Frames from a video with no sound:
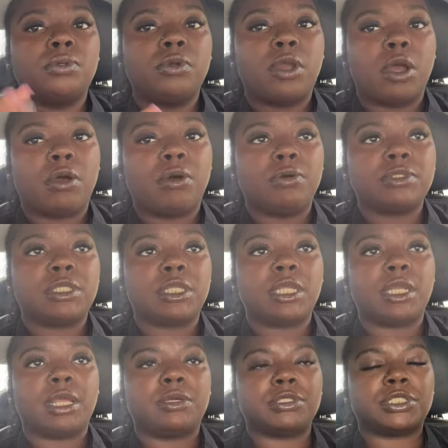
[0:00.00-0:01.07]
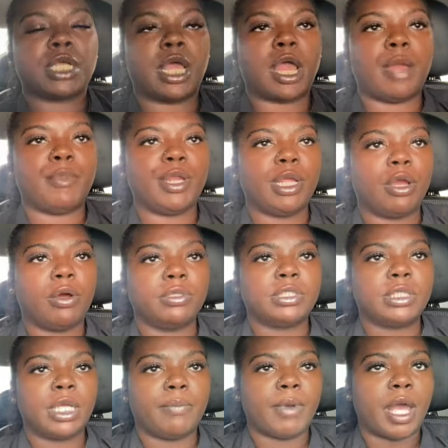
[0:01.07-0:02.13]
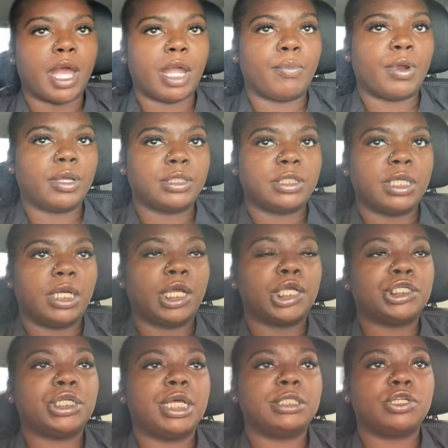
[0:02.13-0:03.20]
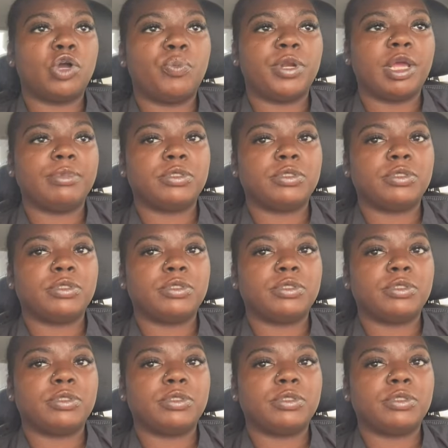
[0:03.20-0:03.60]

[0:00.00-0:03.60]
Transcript: go to the nail shop. I mean, go to get my eyebrows done because she doesn't open up